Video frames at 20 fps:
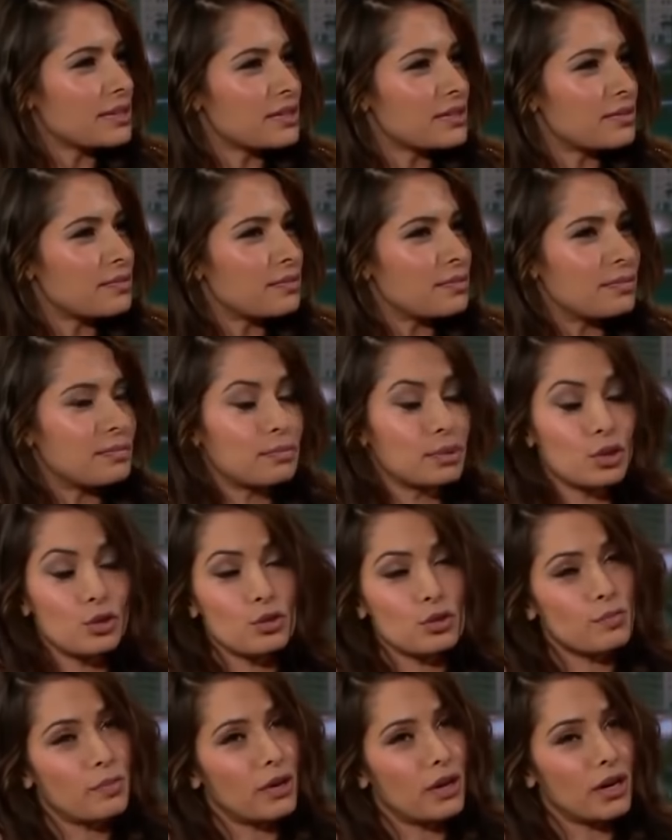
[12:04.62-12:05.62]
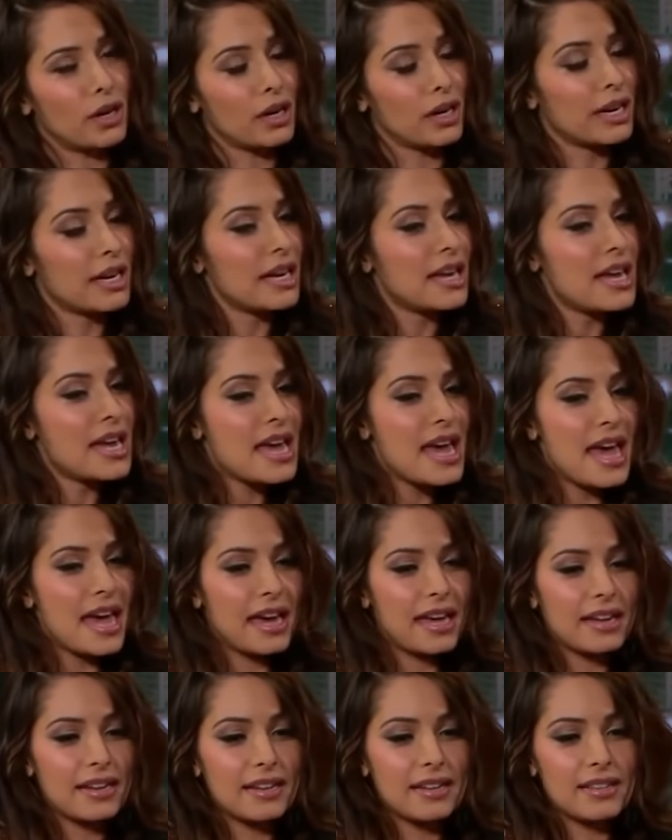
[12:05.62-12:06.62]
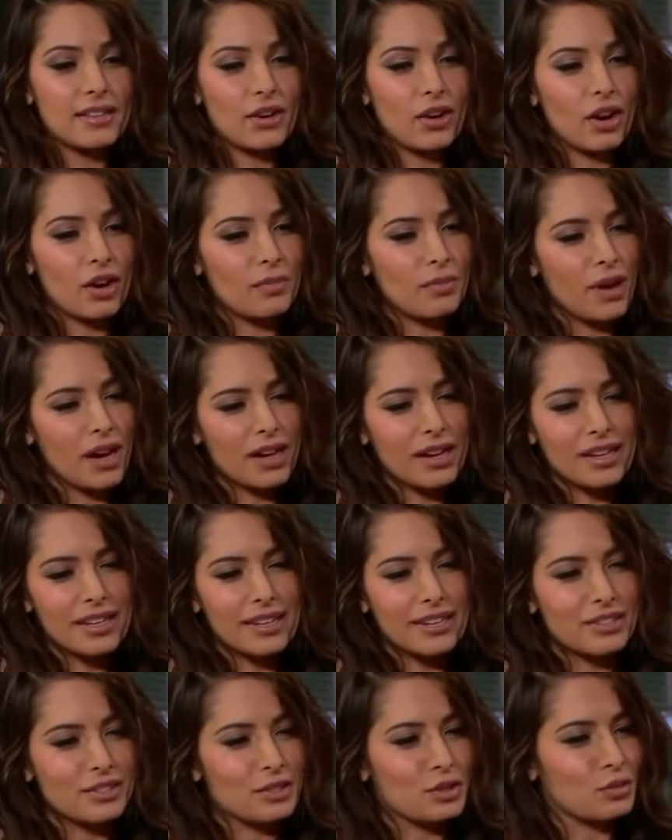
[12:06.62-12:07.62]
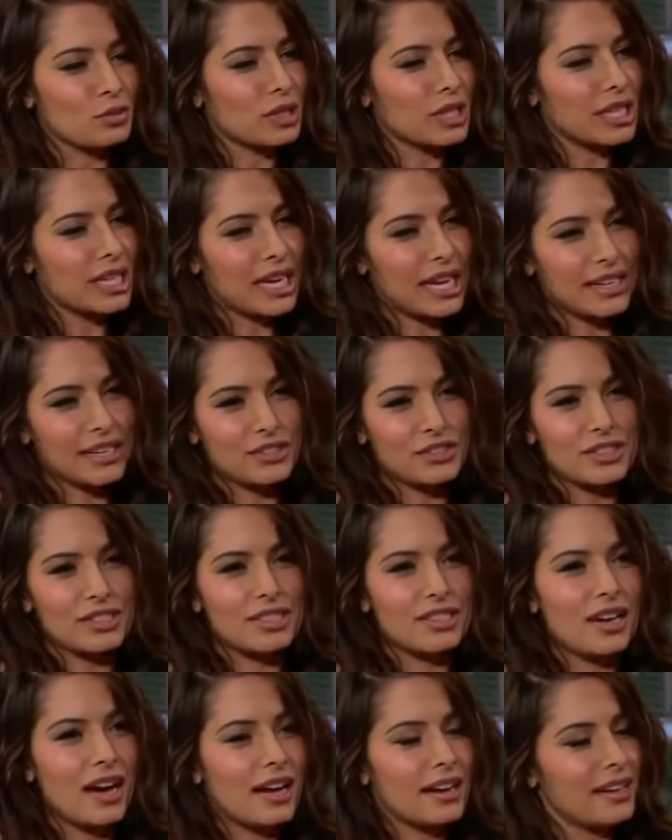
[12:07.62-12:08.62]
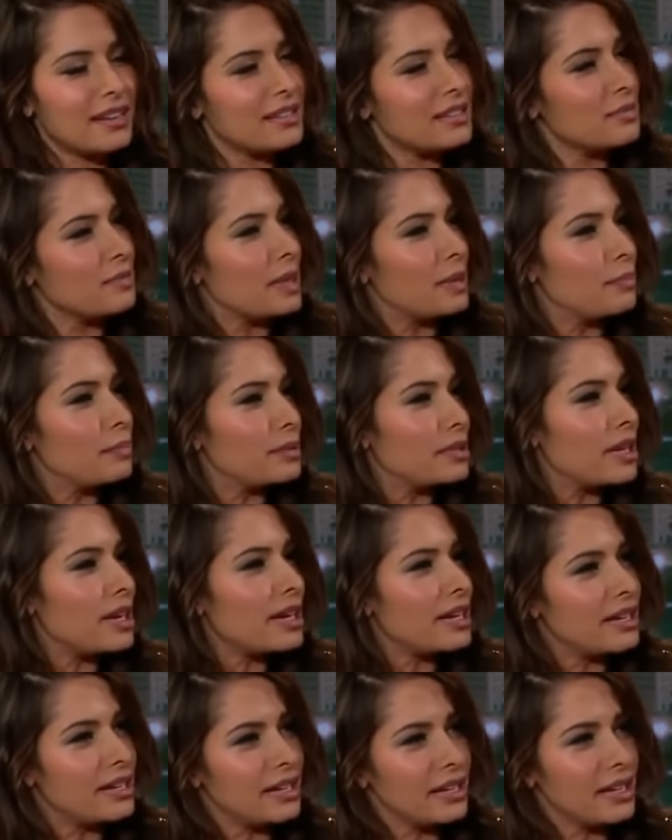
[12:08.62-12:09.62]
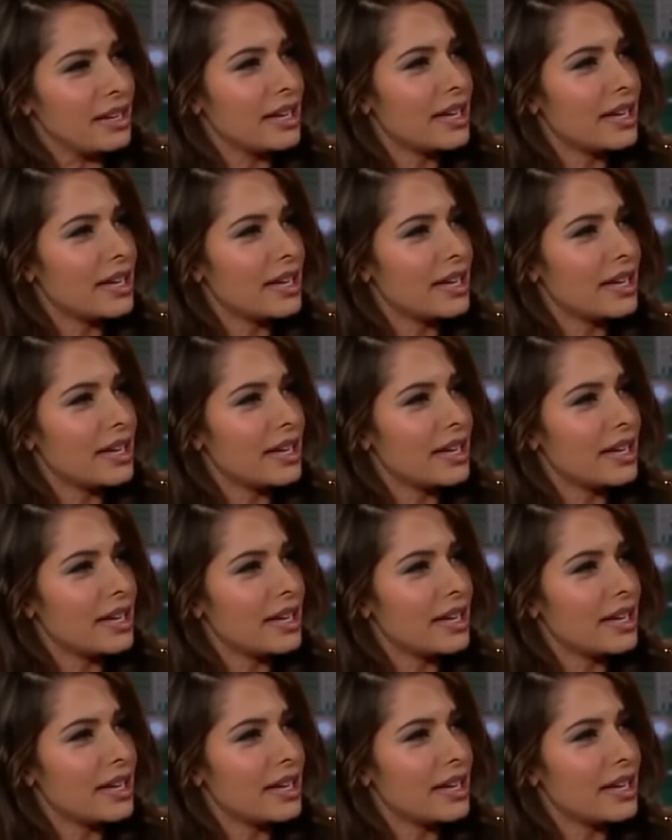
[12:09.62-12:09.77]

jazz blues bar, and the harmonica just really kind of just got into my blood.